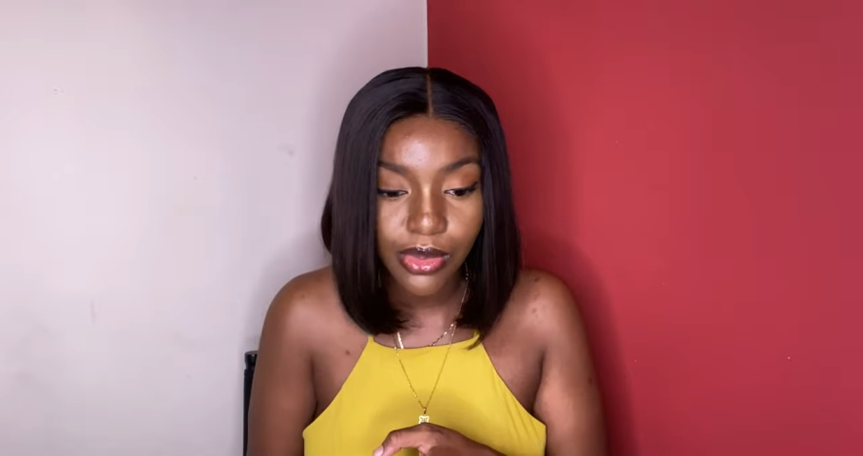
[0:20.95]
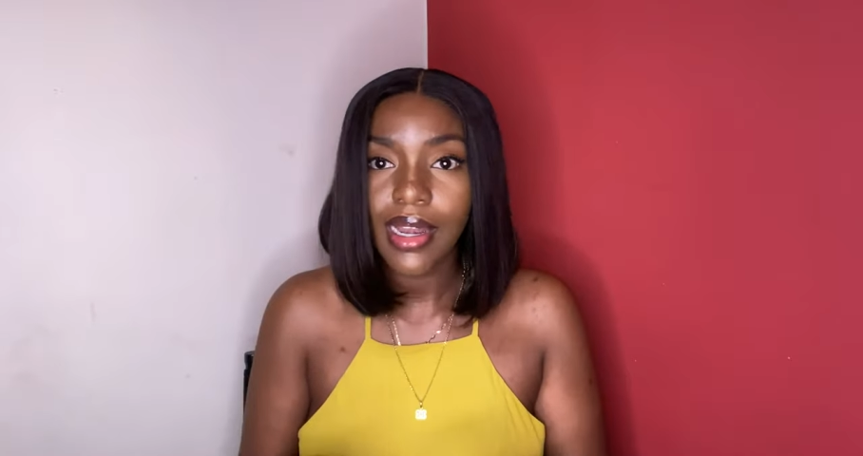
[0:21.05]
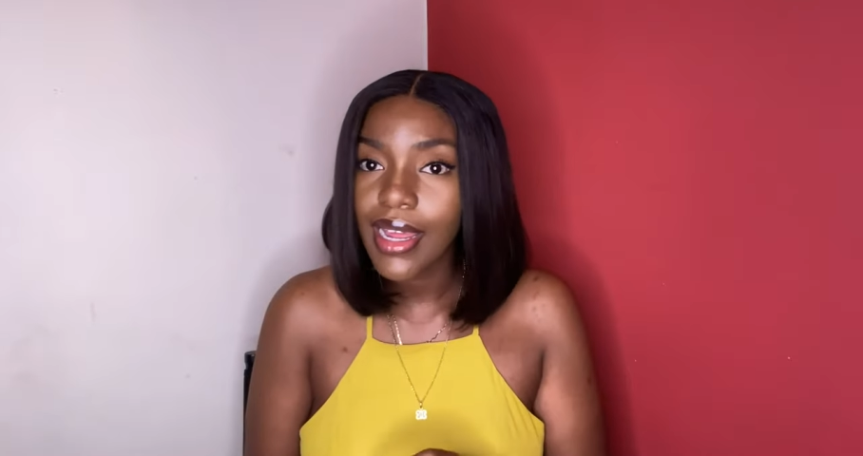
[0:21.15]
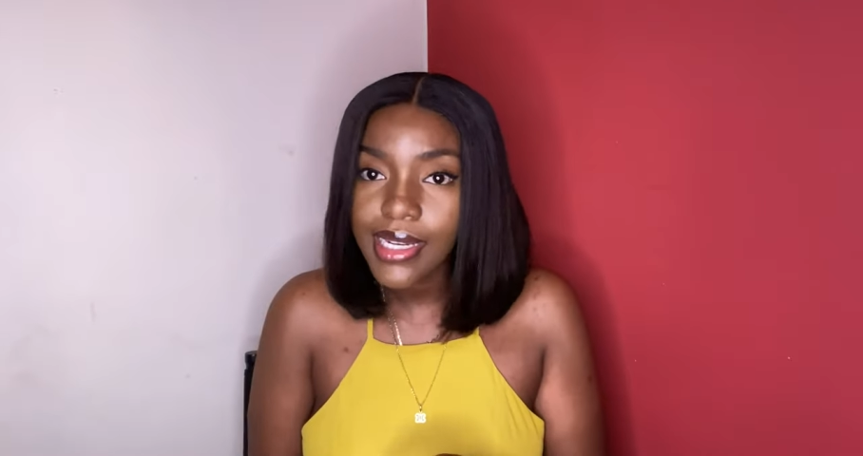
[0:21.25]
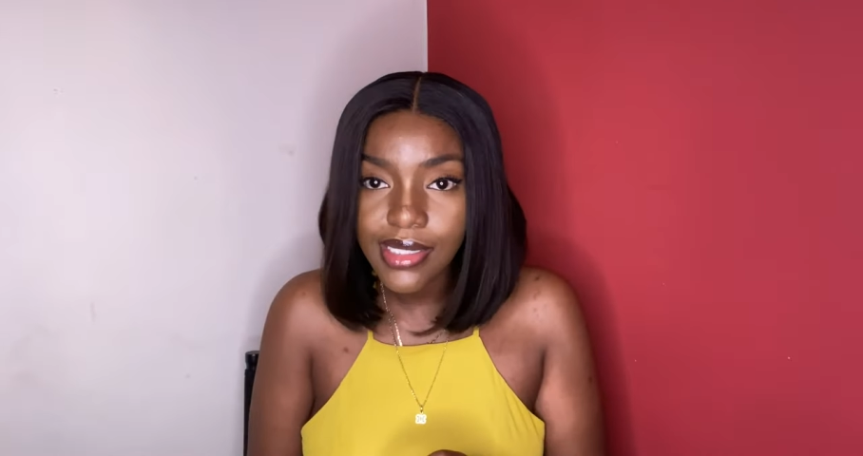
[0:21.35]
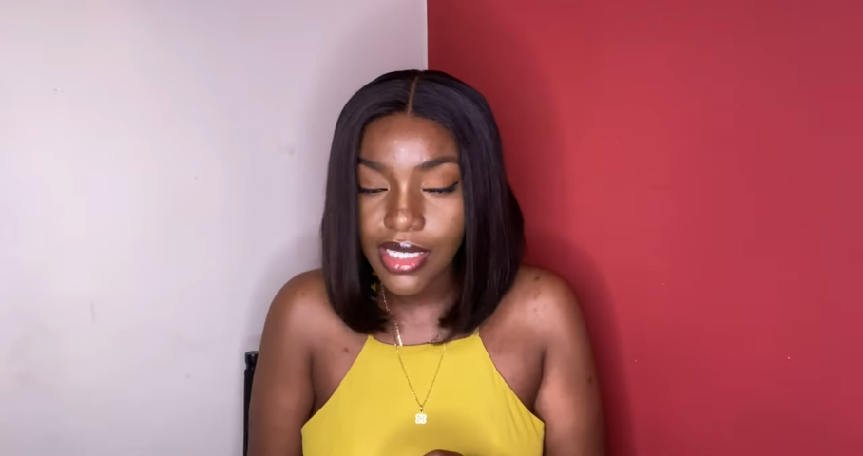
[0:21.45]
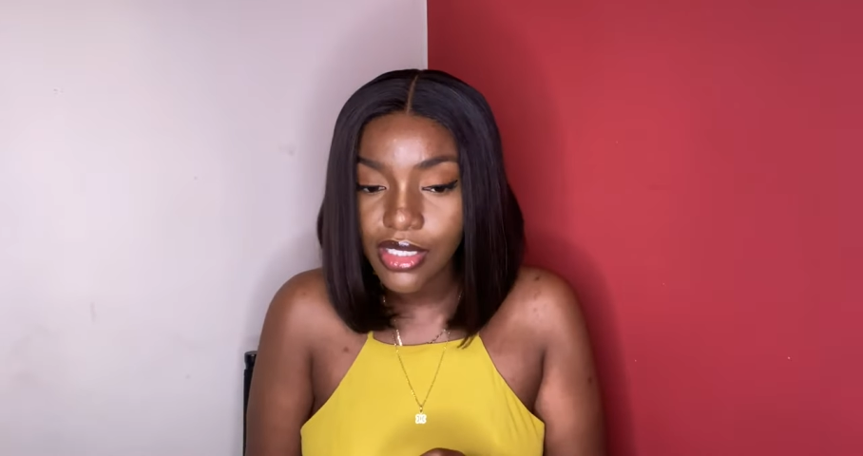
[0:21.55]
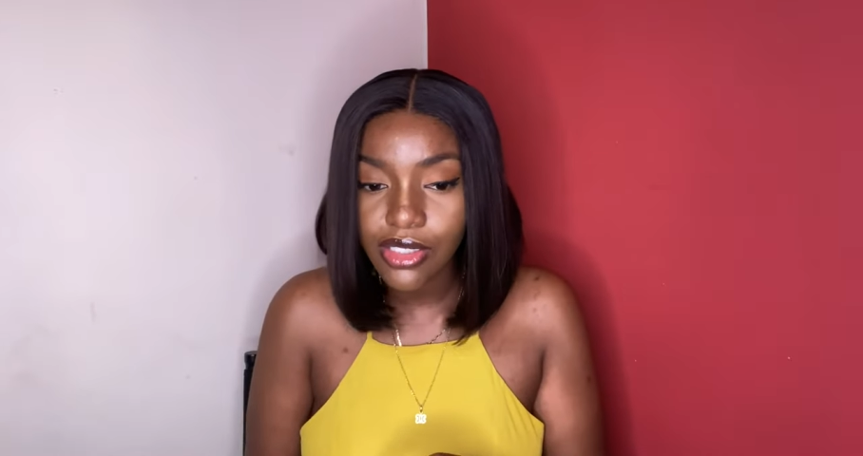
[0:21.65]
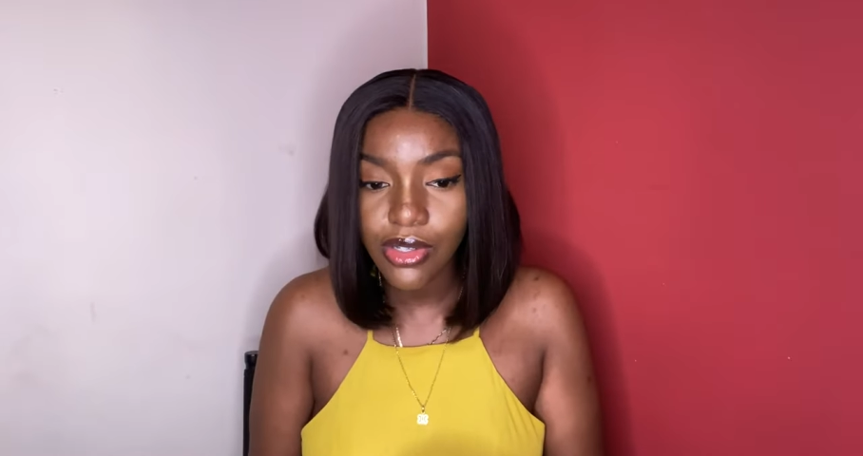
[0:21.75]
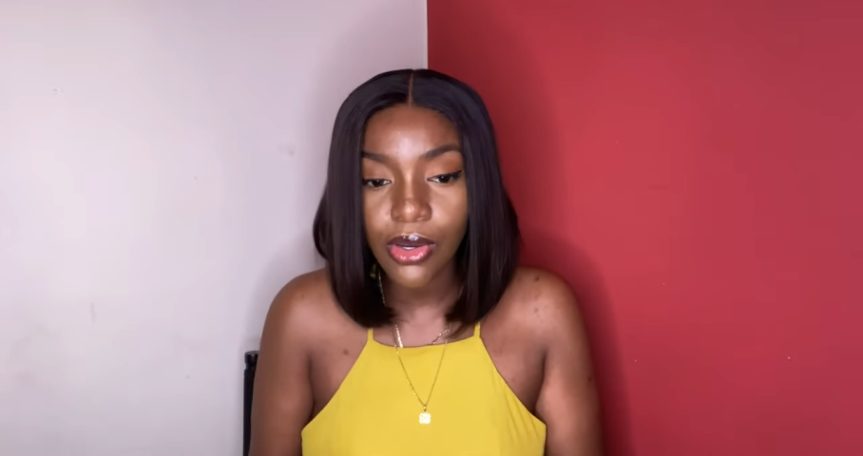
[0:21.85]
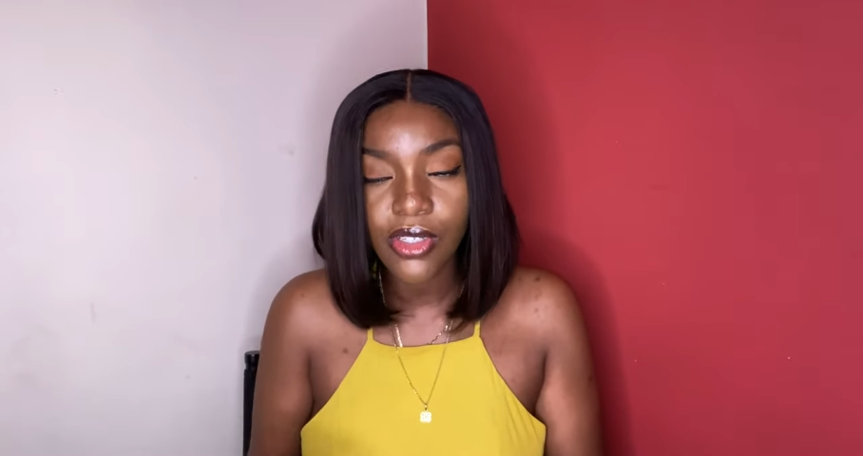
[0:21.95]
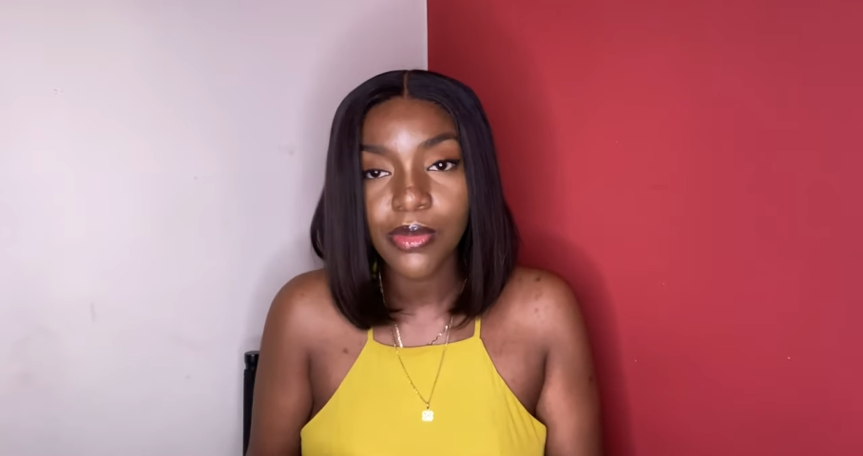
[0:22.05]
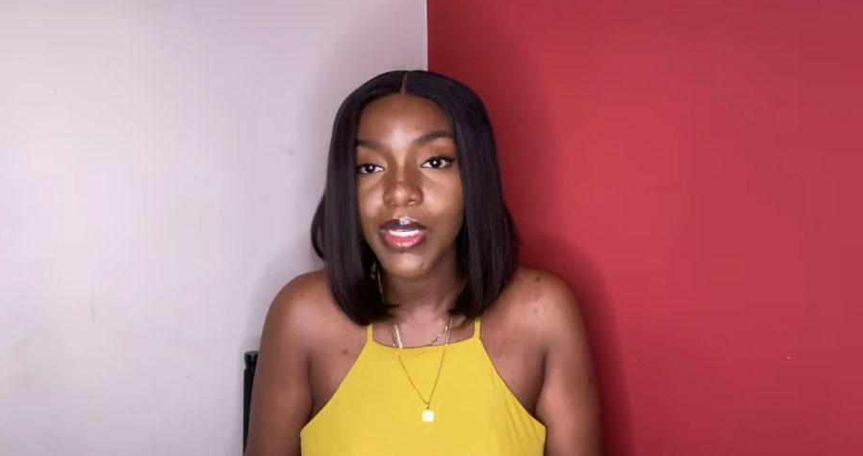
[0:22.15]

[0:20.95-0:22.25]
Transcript: client installs,